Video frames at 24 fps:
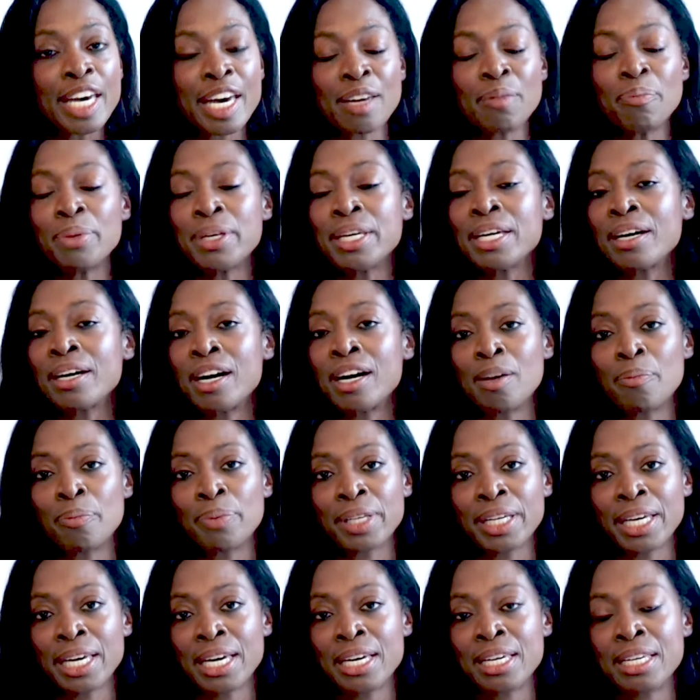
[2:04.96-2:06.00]
can be
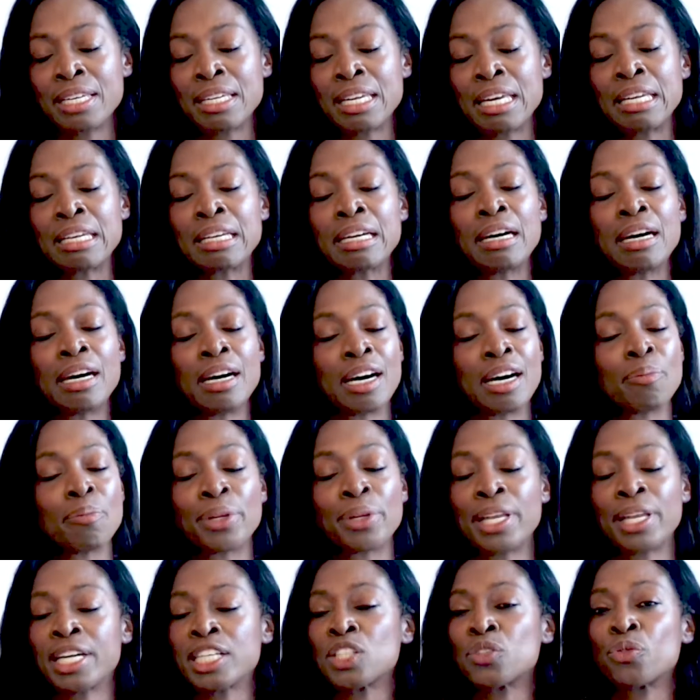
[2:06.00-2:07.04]
complicated and
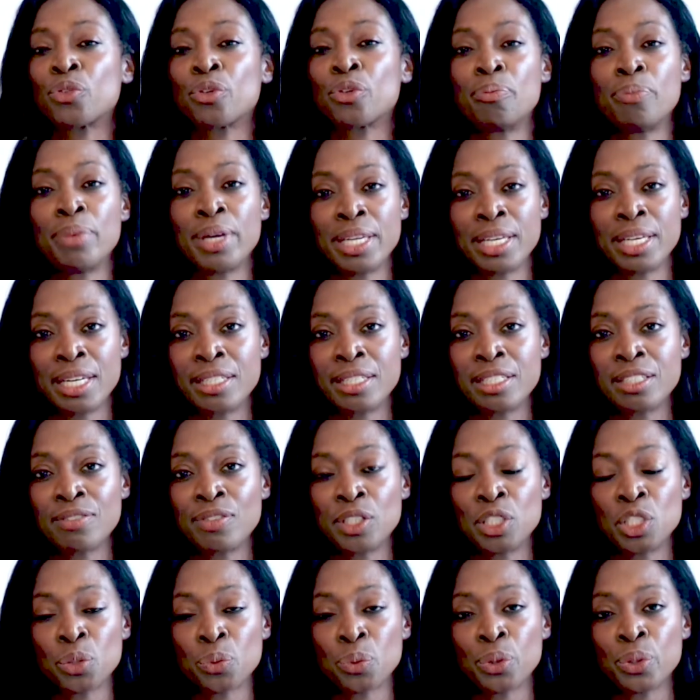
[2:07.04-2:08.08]
complex for many
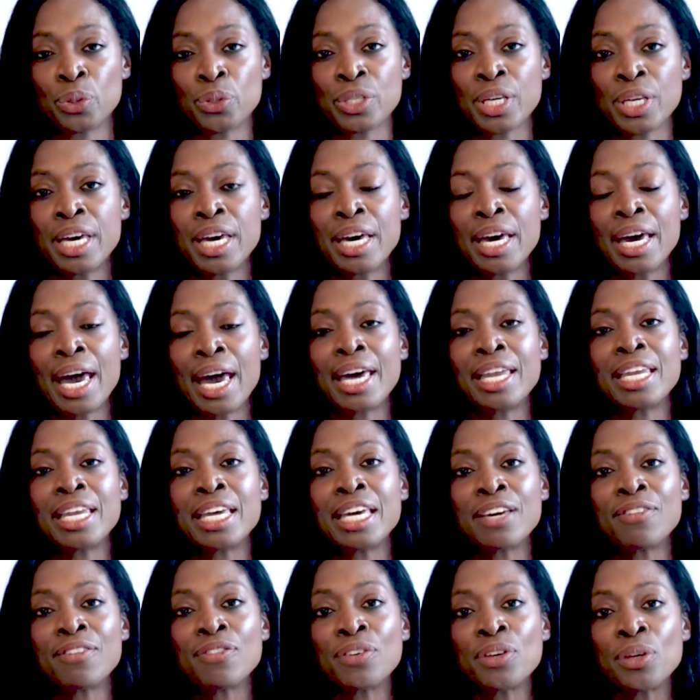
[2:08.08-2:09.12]
individuals. And
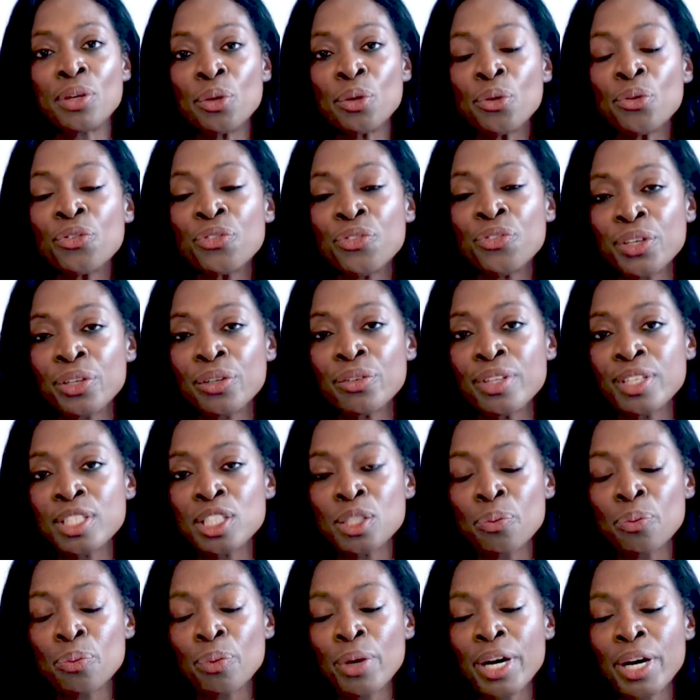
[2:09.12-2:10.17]
if you feel
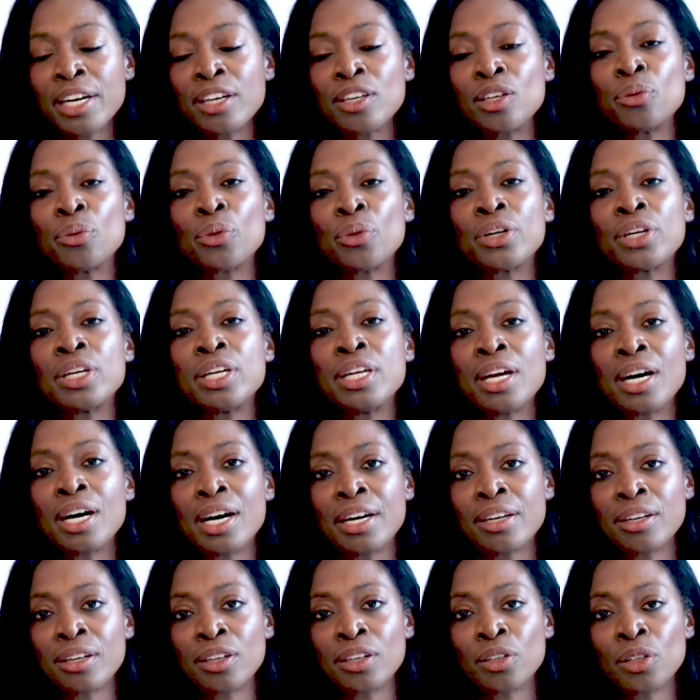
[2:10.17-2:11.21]
this way, you are
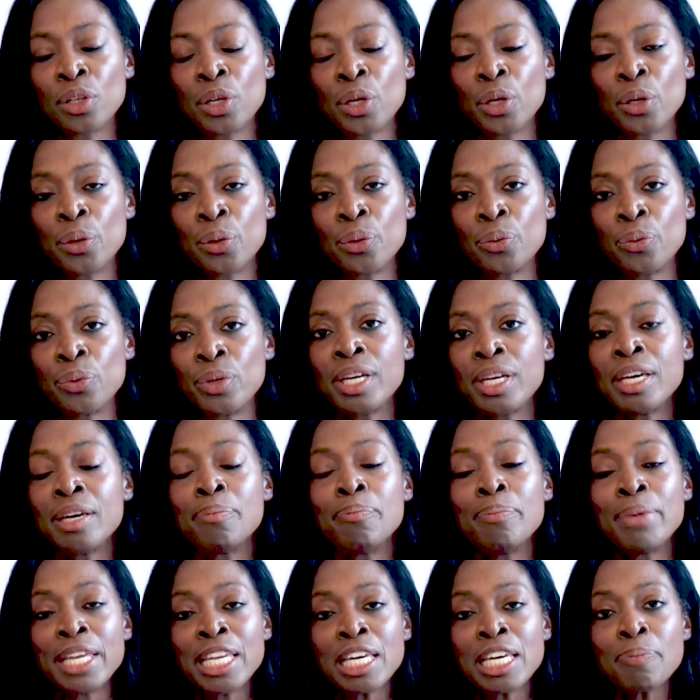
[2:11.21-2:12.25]
not alone.
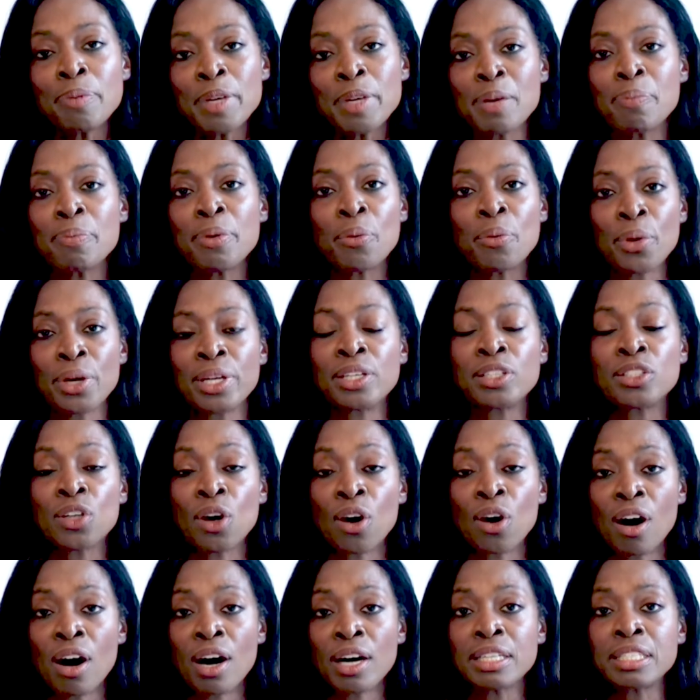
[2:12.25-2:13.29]
Many people want to
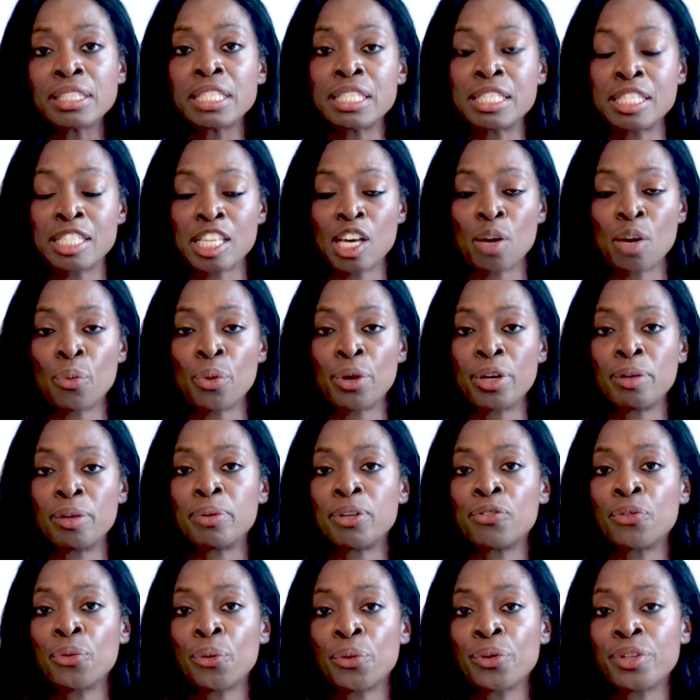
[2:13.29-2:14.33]
talk to someone
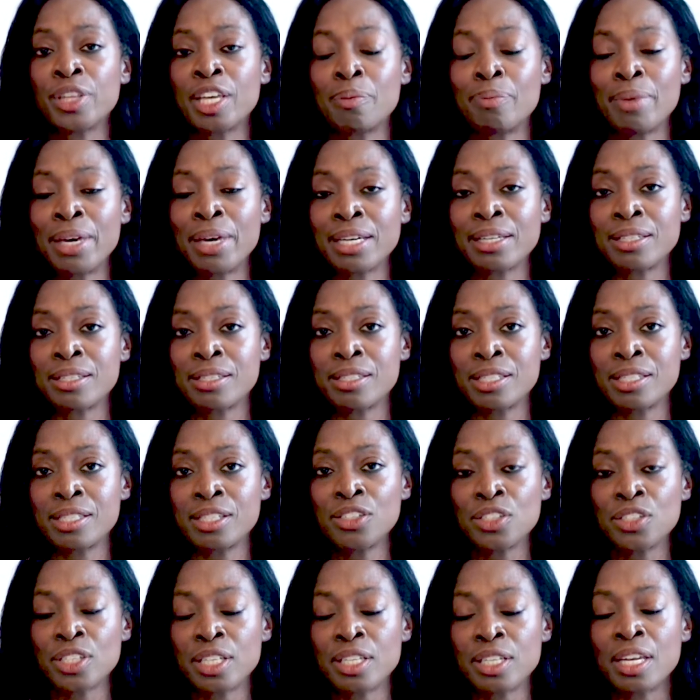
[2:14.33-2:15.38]
before they make a
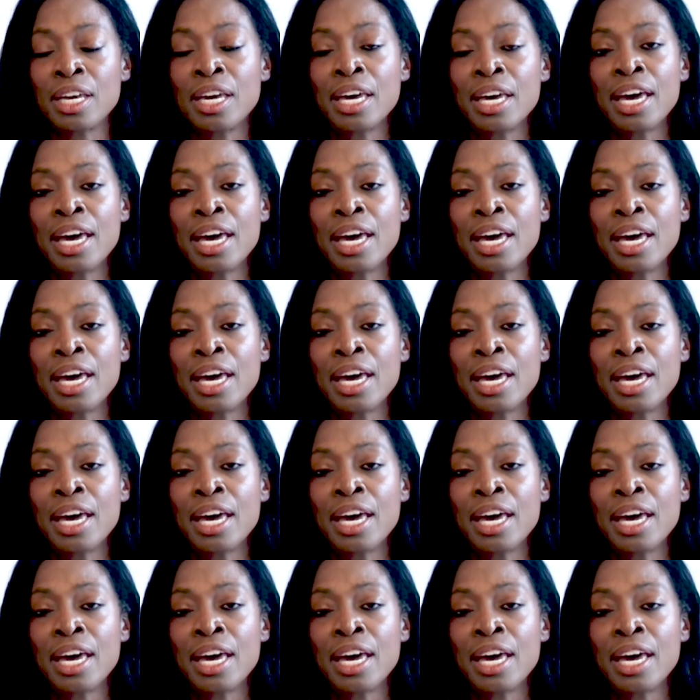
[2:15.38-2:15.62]
decision.